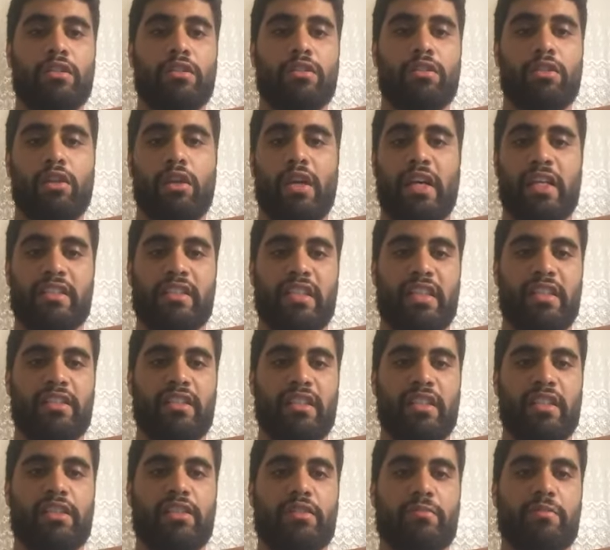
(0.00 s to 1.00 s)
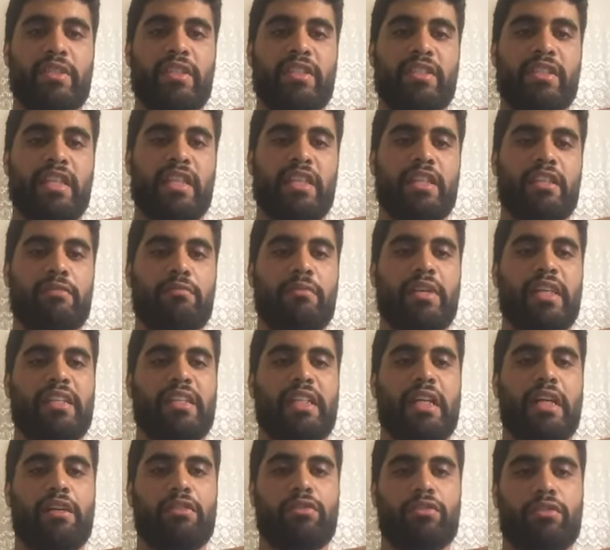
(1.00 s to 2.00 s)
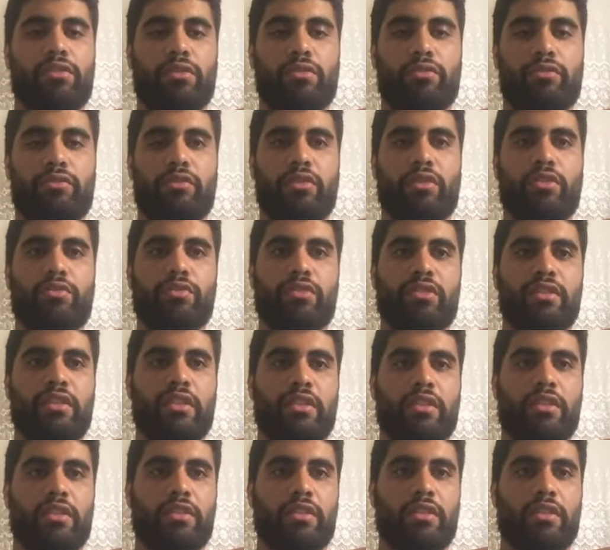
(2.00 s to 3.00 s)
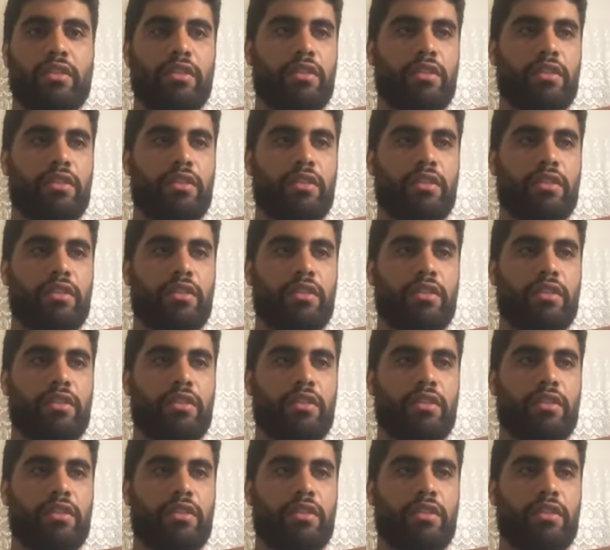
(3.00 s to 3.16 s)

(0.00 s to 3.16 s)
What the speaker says: So as I said, the pizza is made out of roasted